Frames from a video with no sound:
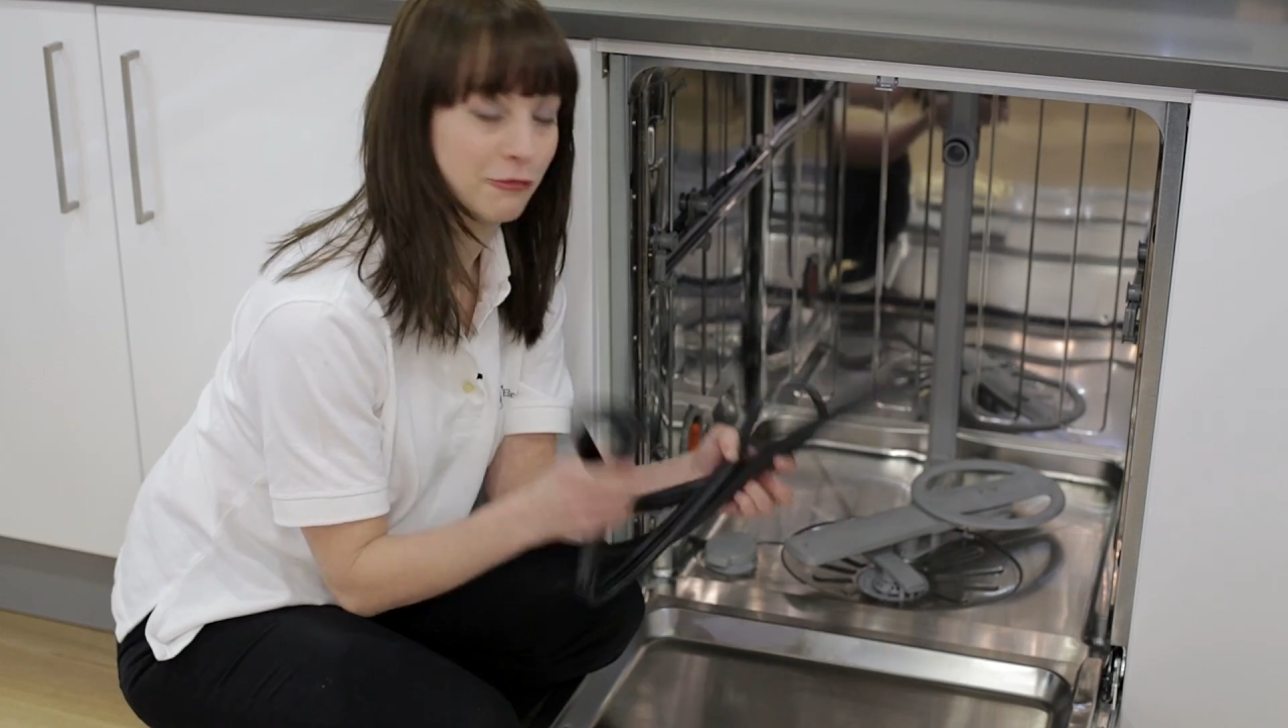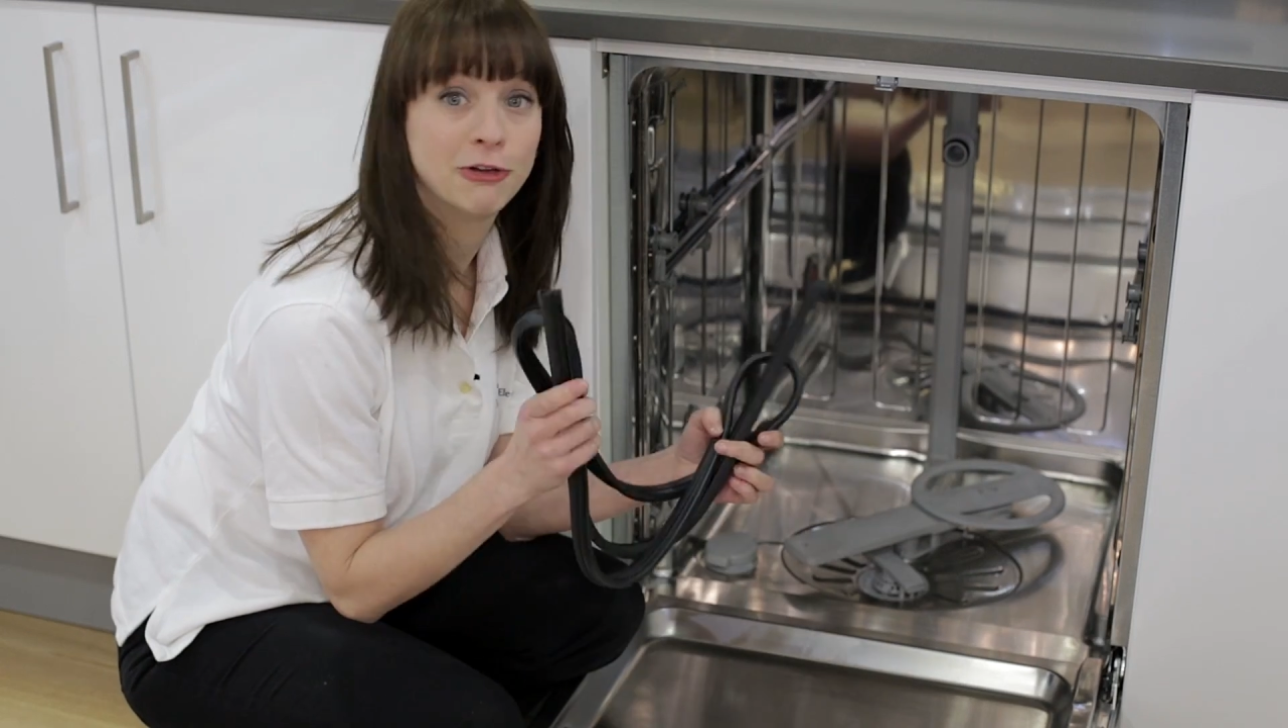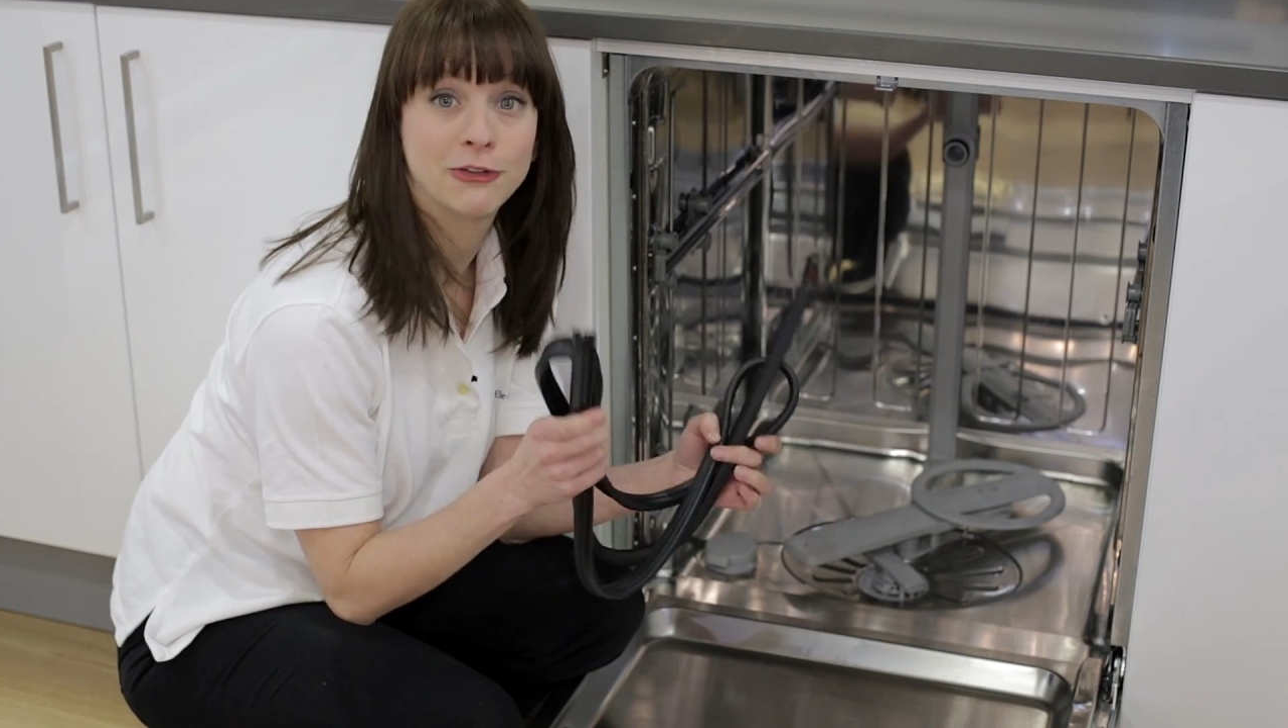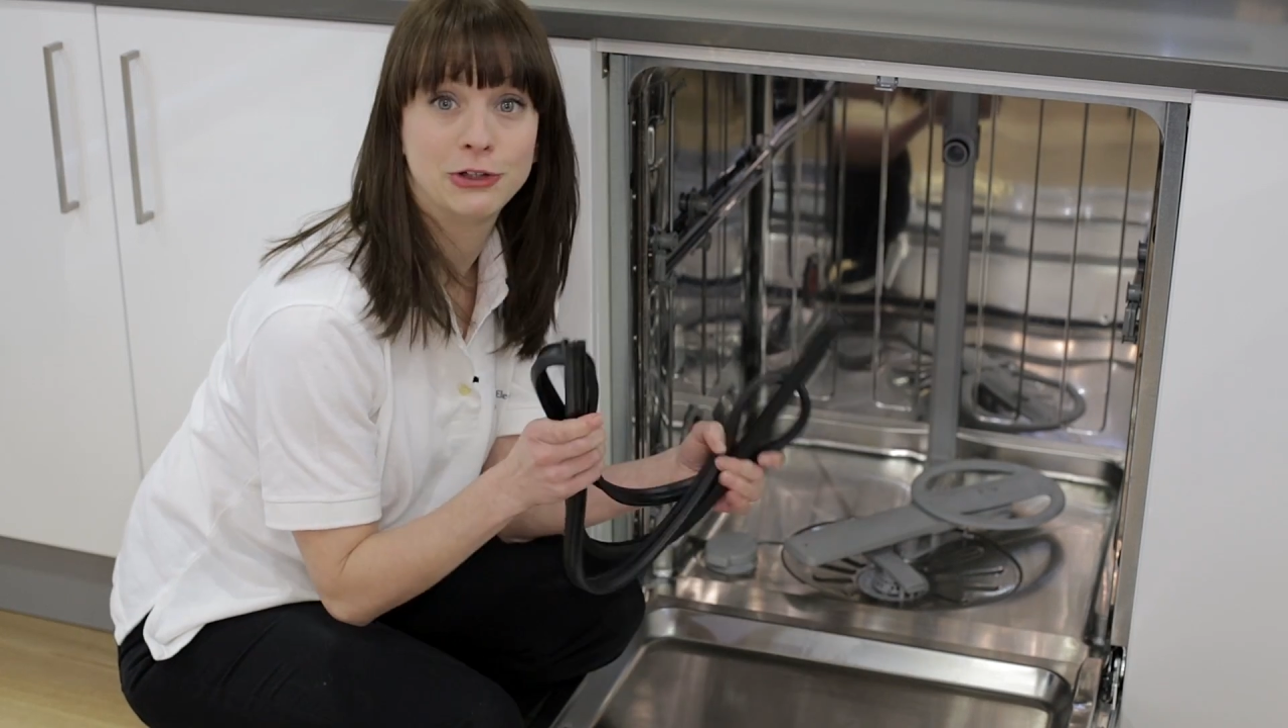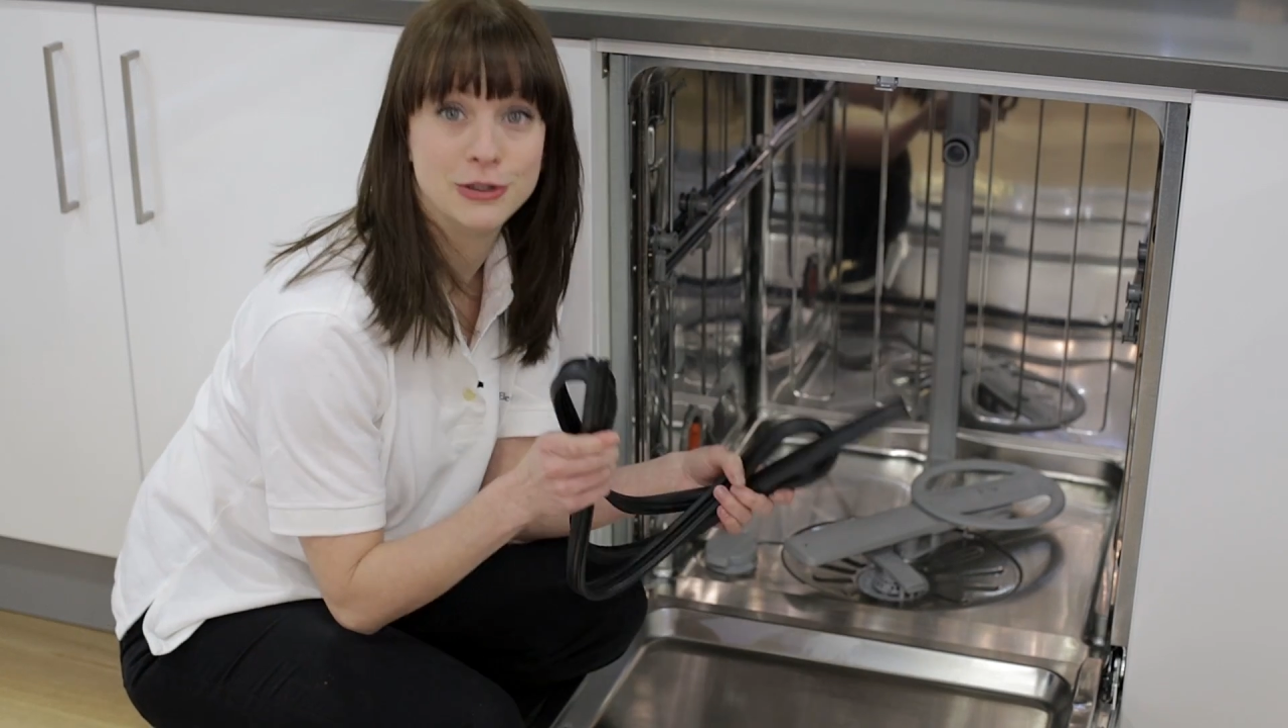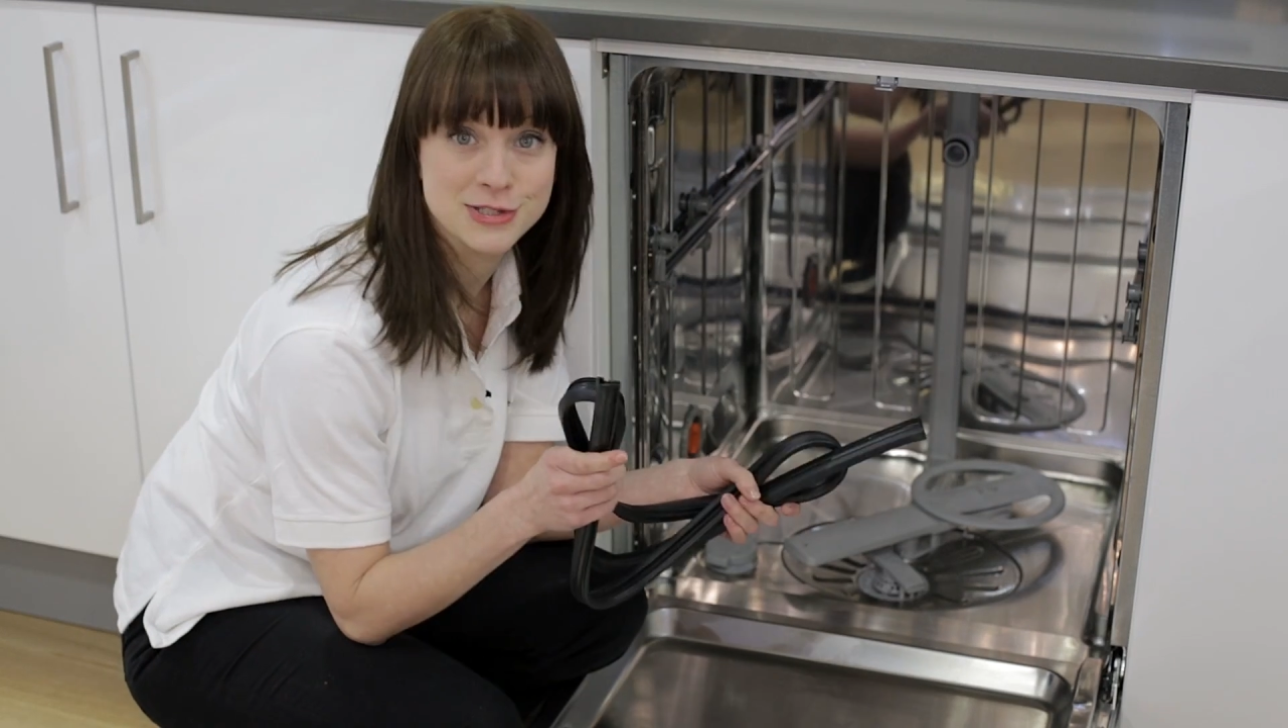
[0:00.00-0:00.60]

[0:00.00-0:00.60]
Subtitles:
fit the new